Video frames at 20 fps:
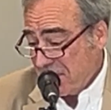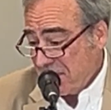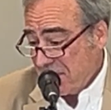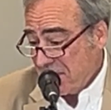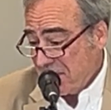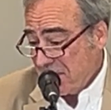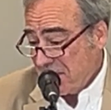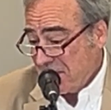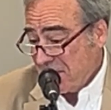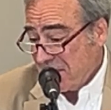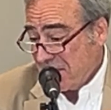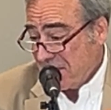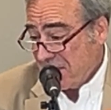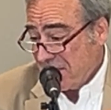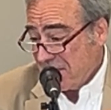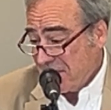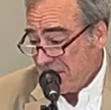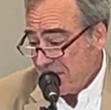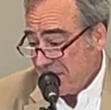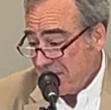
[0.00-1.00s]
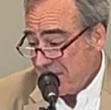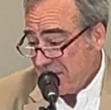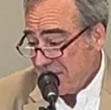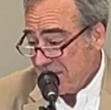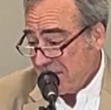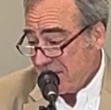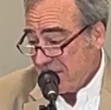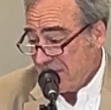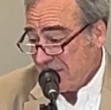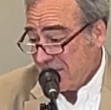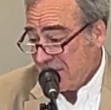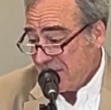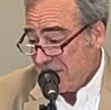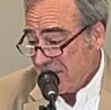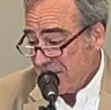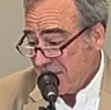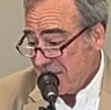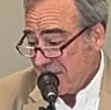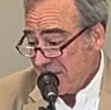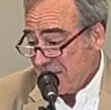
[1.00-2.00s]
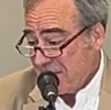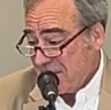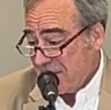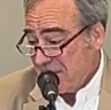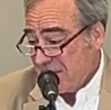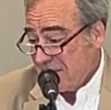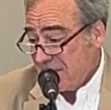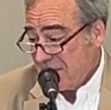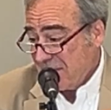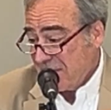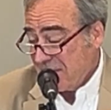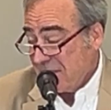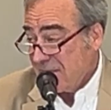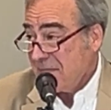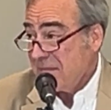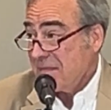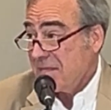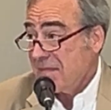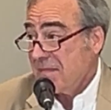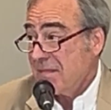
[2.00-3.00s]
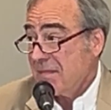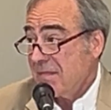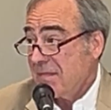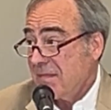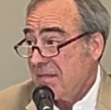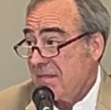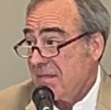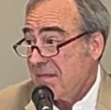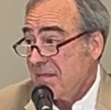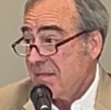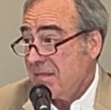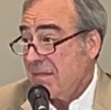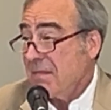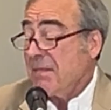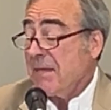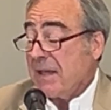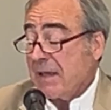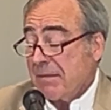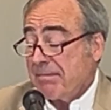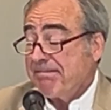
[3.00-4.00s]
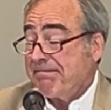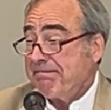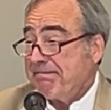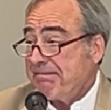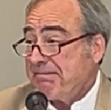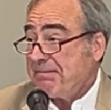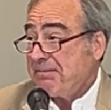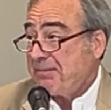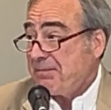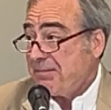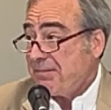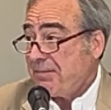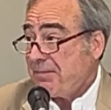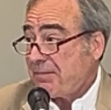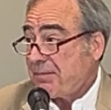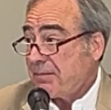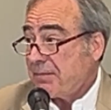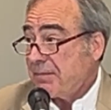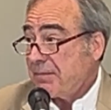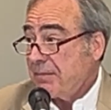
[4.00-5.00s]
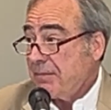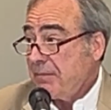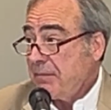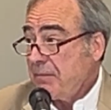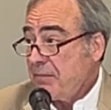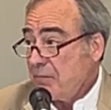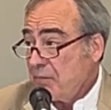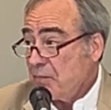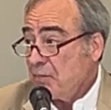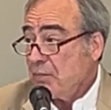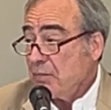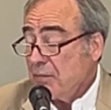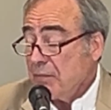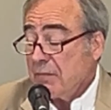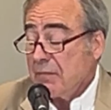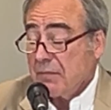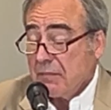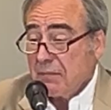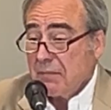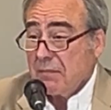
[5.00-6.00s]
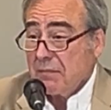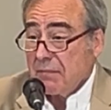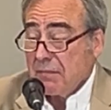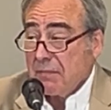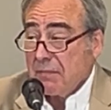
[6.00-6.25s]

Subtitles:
You claim that the soil will be compacted by construction equipment, such as the backhoes used for trenching?